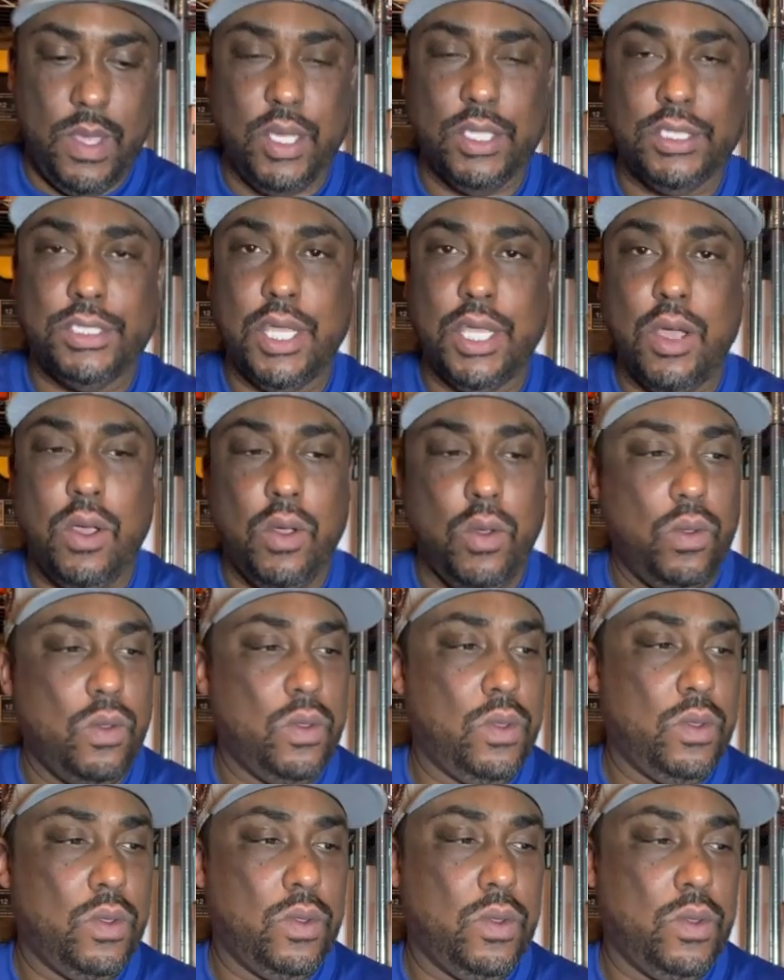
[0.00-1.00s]
So
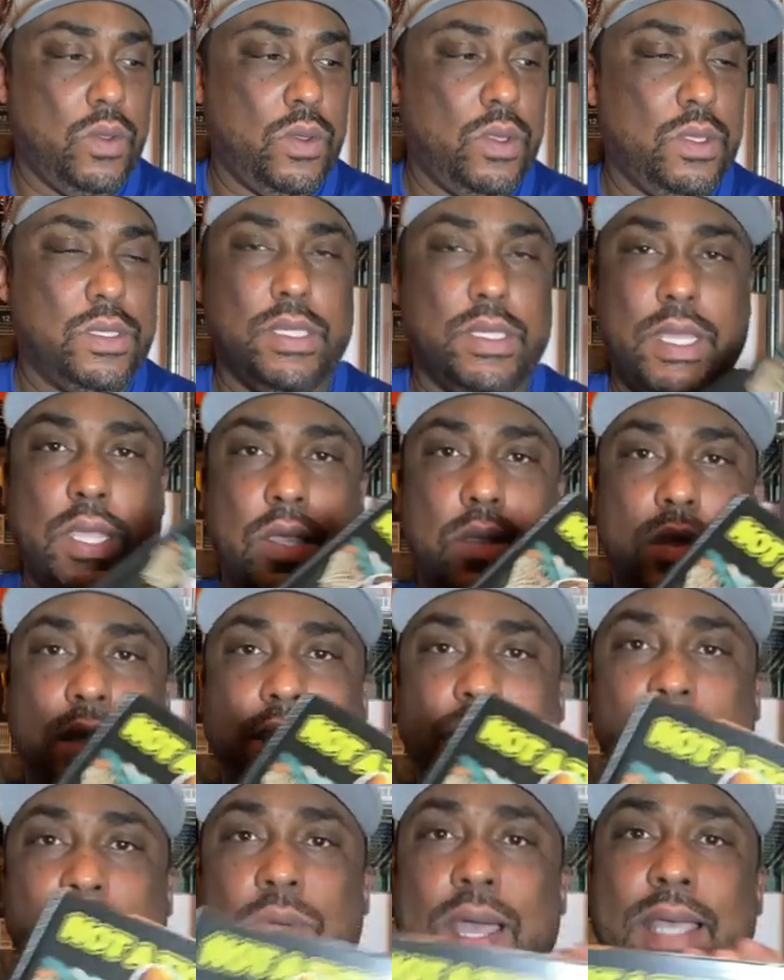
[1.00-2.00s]

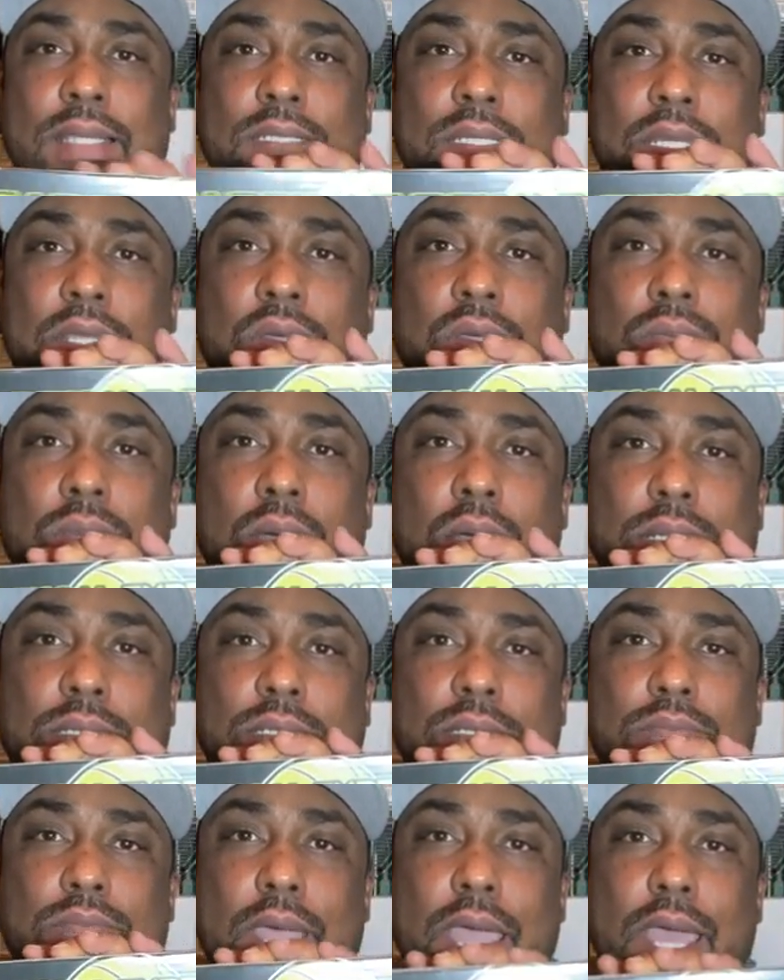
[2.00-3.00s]
this is why sneaker
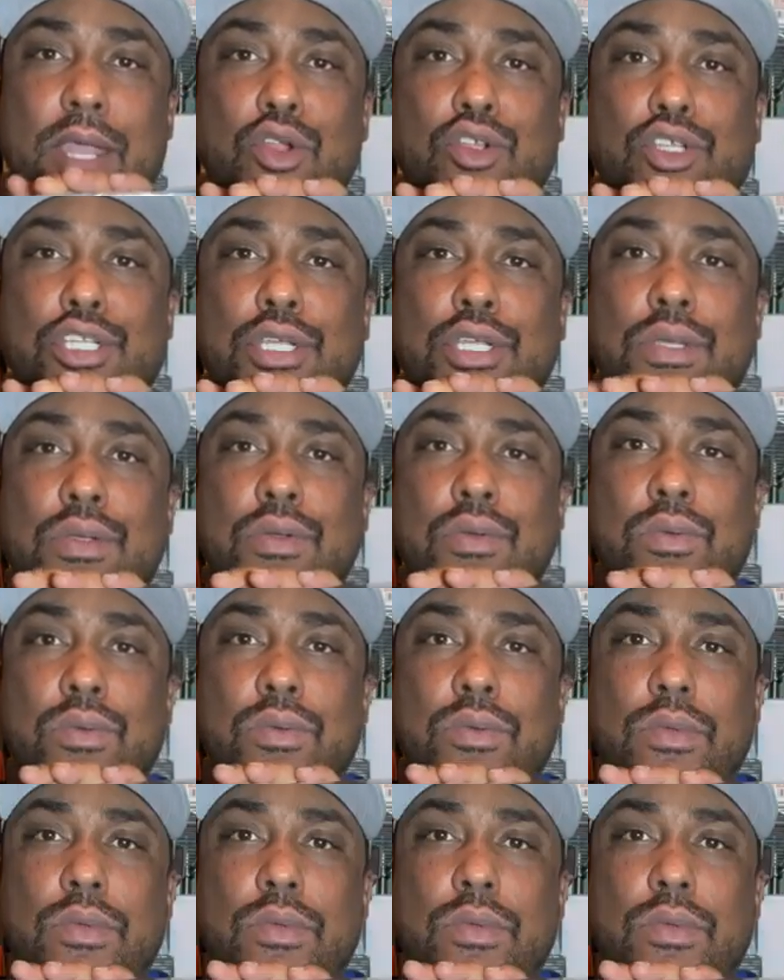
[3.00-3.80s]
boxes matter too.